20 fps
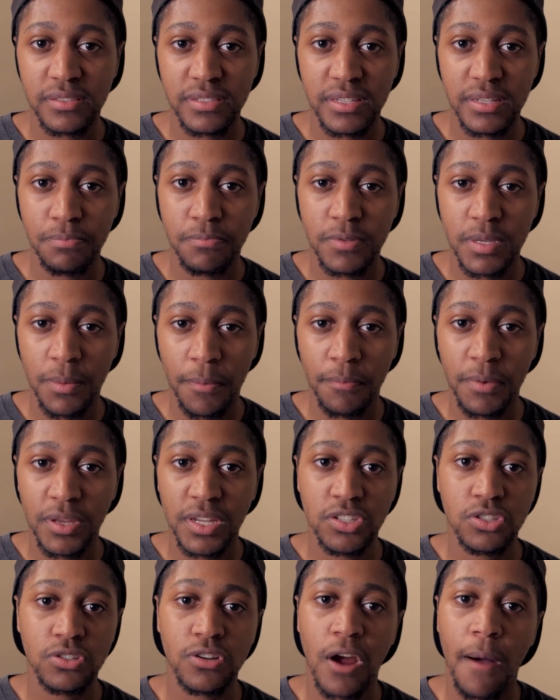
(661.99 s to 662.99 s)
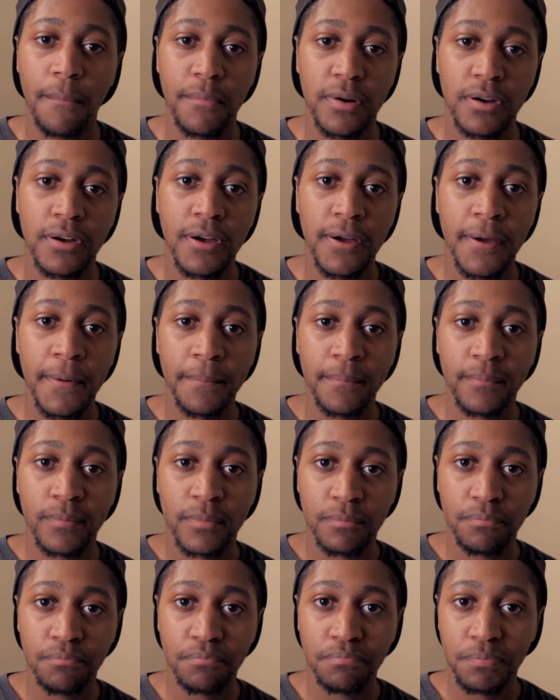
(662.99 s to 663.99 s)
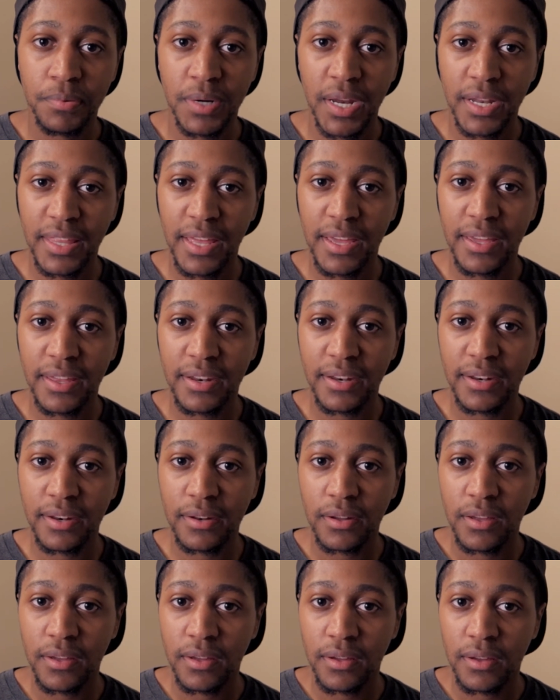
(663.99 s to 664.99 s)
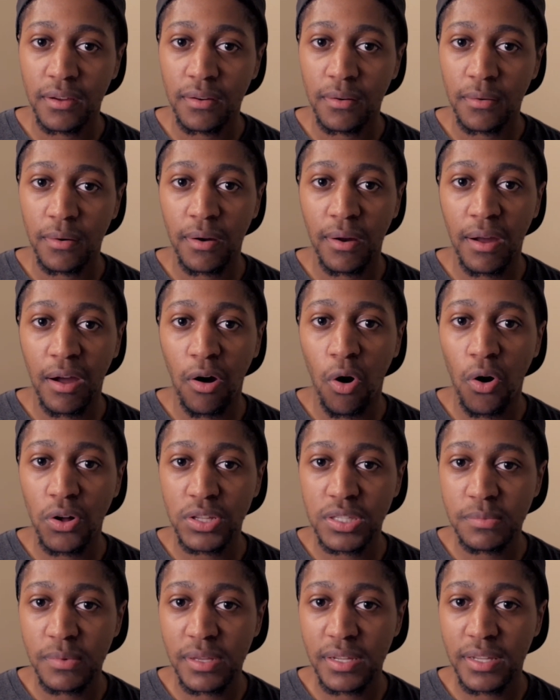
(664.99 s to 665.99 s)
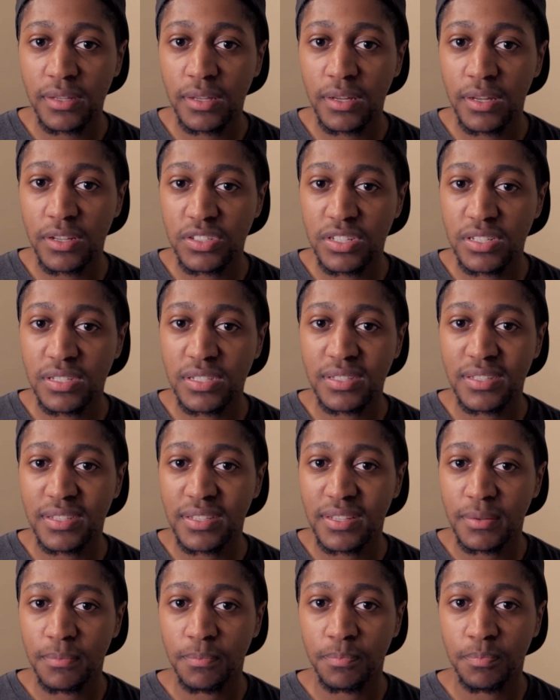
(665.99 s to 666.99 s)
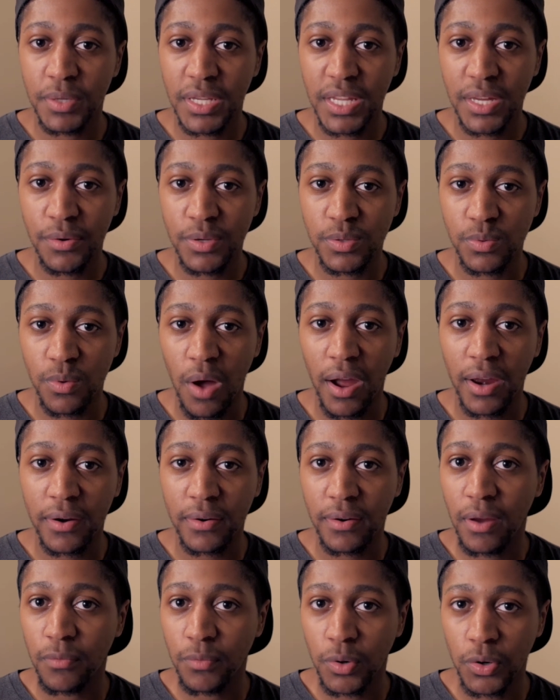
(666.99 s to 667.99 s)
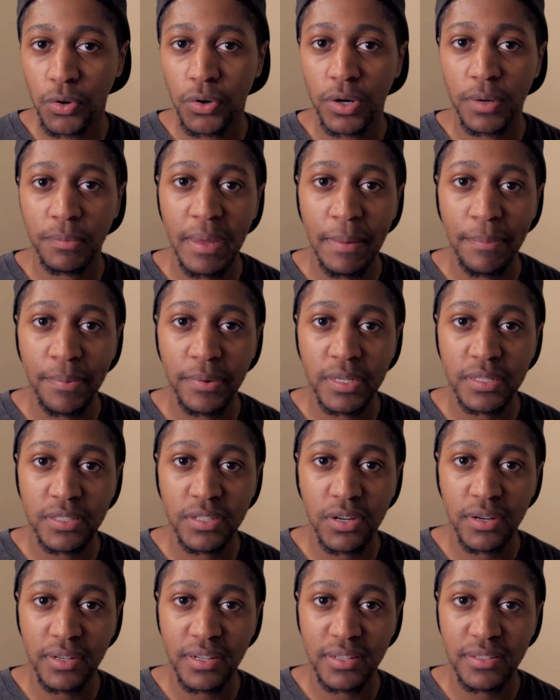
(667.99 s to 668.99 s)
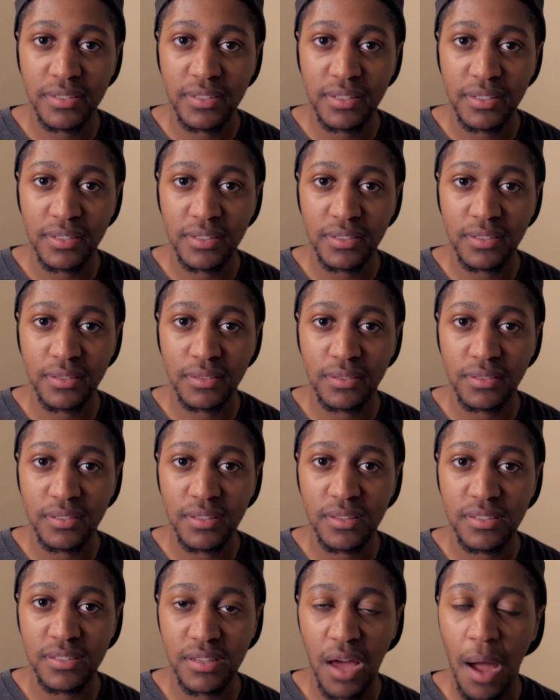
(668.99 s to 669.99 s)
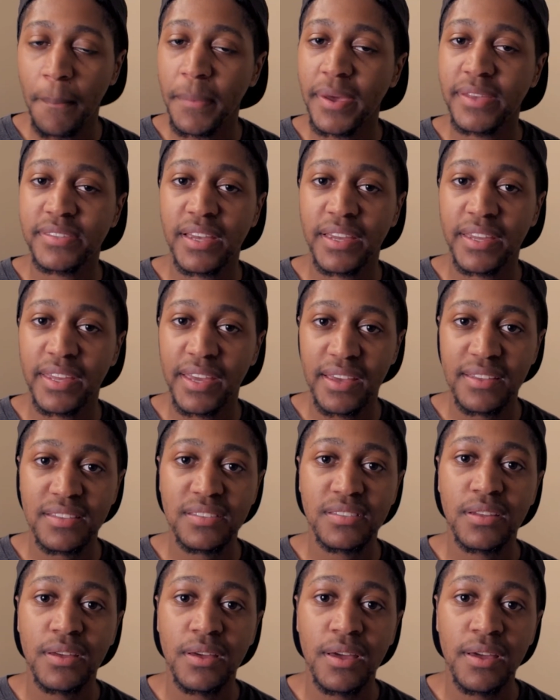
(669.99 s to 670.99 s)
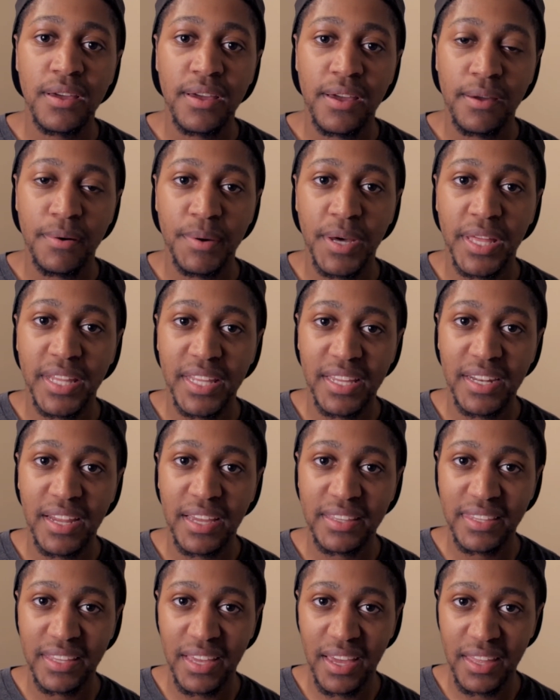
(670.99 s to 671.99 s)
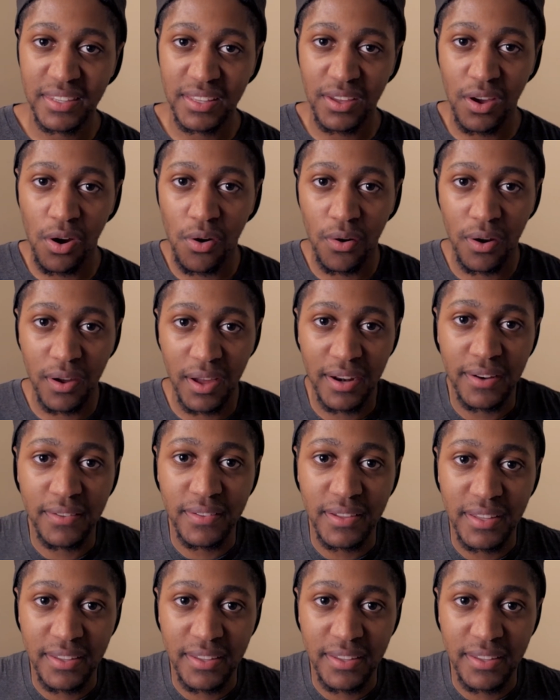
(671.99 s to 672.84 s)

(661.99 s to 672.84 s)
and see some of Billy's trauma. But then, ultimately, it's just Billy was walking around recruiting people to turn into zombies, I guess. And then at the end, they all kind of